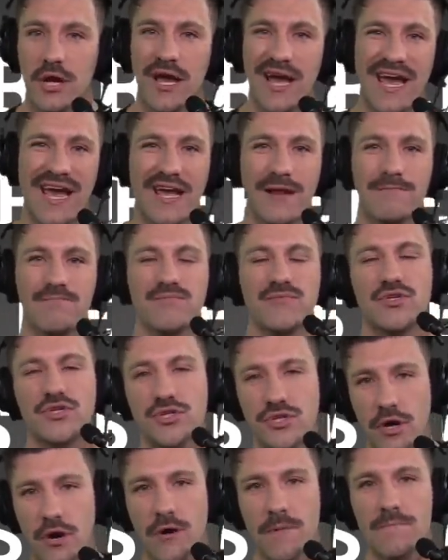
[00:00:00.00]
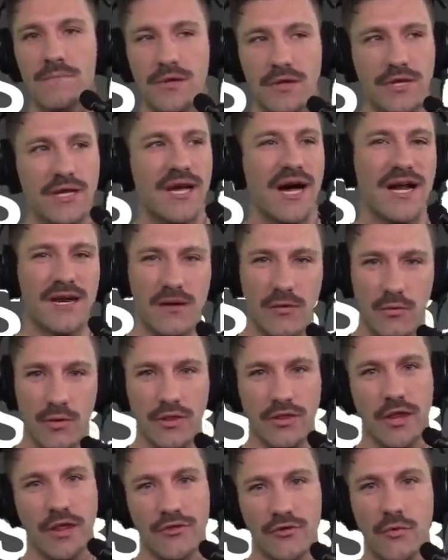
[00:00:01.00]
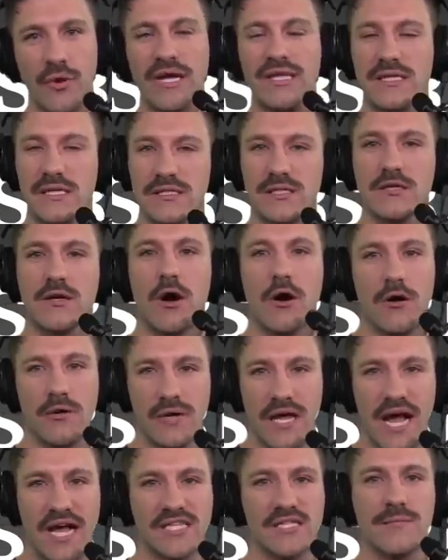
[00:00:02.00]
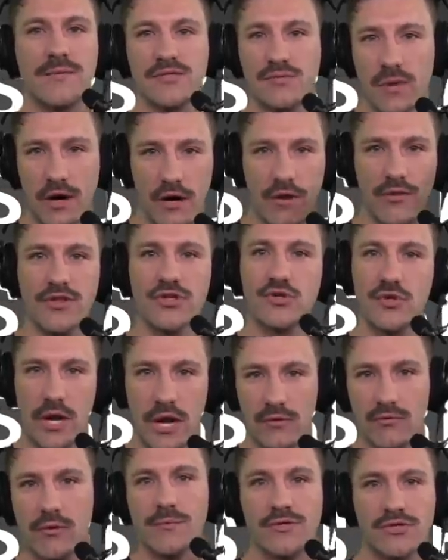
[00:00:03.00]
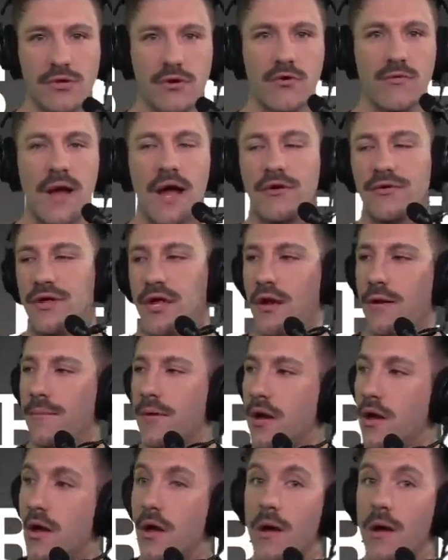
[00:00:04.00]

and sure, you got another weakness in Carl Nassib, that's why all the trade rumors are around him,